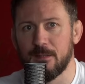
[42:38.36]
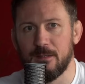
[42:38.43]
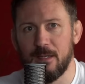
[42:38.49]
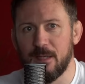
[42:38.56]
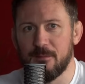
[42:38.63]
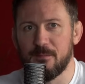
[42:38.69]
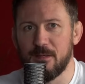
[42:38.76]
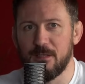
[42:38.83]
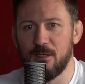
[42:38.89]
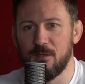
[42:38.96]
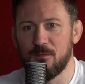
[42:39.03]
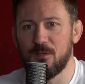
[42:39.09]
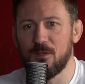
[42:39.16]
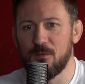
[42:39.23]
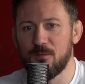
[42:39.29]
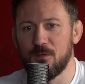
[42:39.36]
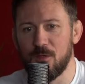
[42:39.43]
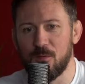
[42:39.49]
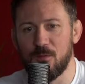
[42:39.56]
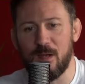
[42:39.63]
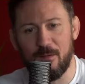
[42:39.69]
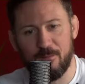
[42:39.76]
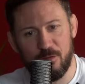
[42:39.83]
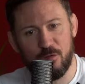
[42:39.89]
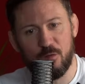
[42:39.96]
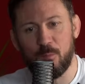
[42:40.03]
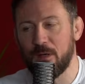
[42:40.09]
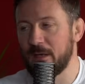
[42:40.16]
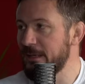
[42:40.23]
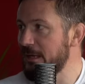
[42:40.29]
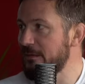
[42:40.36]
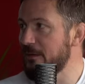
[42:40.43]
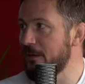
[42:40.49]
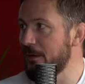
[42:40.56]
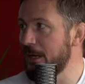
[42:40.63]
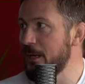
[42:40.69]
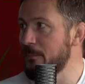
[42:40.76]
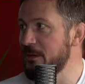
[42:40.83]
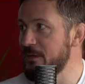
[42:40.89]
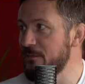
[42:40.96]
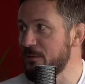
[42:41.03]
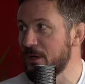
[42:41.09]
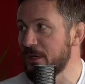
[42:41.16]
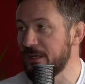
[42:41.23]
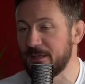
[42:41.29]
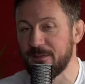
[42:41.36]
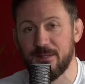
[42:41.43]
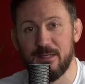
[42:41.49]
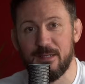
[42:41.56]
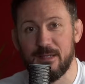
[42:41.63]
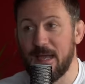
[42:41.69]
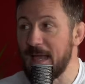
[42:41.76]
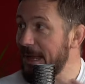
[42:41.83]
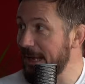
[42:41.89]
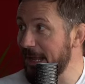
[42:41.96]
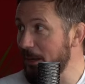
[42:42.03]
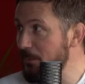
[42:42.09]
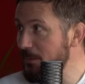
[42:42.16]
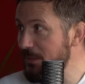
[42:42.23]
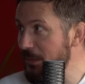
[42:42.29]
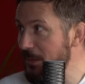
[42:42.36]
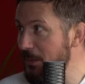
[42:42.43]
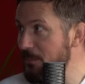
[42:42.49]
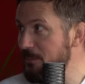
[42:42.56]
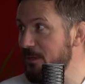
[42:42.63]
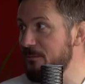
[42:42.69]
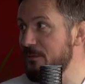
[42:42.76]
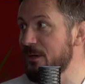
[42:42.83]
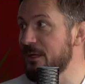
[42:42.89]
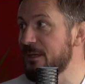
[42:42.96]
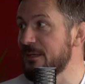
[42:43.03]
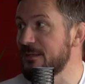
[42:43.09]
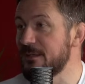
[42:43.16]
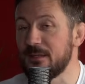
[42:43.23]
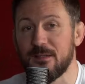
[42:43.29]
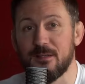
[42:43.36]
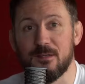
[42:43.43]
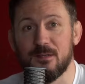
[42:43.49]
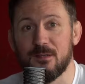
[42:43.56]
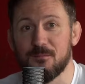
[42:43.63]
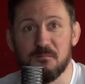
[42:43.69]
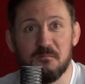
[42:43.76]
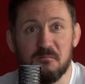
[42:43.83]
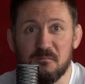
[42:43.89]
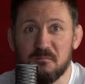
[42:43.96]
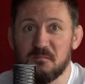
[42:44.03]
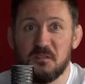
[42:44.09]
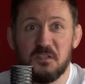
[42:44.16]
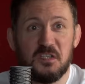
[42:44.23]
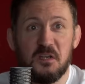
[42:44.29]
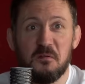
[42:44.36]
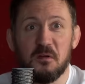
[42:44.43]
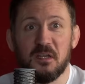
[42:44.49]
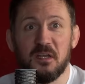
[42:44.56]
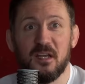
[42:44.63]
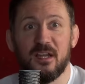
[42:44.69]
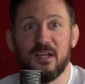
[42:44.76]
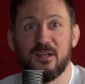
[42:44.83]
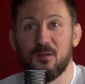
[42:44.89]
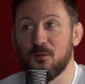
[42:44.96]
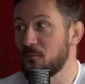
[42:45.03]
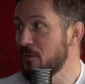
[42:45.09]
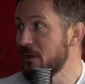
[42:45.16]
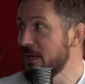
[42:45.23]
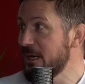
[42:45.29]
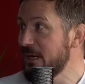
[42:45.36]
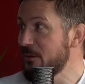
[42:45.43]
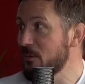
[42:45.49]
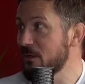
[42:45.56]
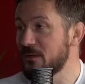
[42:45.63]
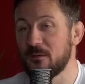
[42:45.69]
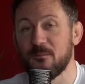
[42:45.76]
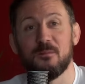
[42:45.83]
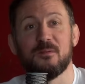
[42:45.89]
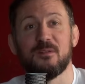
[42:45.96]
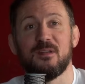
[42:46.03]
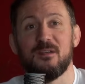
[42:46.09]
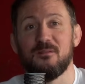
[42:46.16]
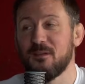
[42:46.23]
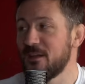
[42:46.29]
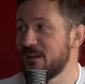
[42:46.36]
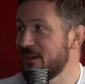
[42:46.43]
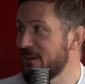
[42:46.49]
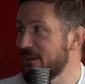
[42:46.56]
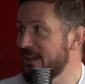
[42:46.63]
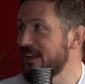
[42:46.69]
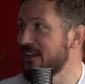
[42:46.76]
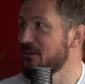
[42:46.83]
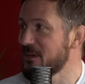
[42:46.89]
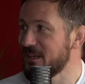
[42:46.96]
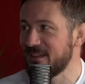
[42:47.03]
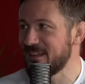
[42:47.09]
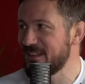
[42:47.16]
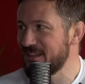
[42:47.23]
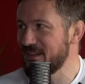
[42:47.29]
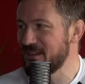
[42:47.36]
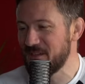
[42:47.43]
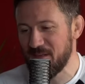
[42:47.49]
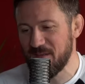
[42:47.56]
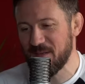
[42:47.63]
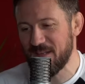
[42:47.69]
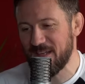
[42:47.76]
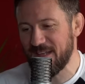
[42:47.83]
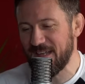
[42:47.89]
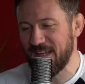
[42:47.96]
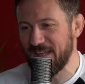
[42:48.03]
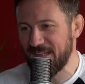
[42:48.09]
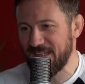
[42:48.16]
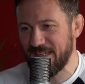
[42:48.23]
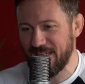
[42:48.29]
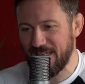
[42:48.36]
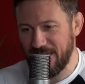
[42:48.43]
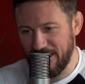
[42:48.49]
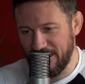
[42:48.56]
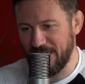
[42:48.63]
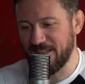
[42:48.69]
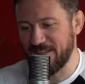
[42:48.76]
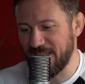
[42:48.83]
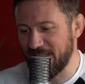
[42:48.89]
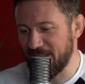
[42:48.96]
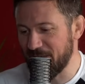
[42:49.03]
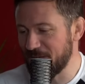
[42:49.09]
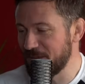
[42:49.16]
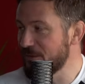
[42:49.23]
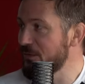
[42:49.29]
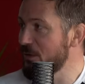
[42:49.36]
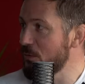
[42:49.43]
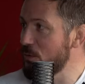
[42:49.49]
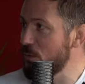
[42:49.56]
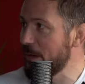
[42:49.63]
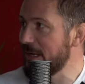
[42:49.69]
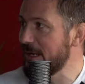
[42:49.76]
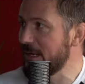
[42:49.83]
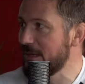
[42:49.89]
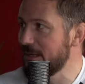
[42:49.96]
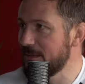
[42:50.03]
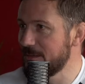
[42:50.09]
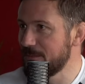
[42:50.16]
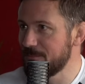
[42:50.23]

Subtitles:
You have to just put in that time, and you've got to hang out with them. You've got to see what they like to read, what TV they like. You know, it like I said, there's no quick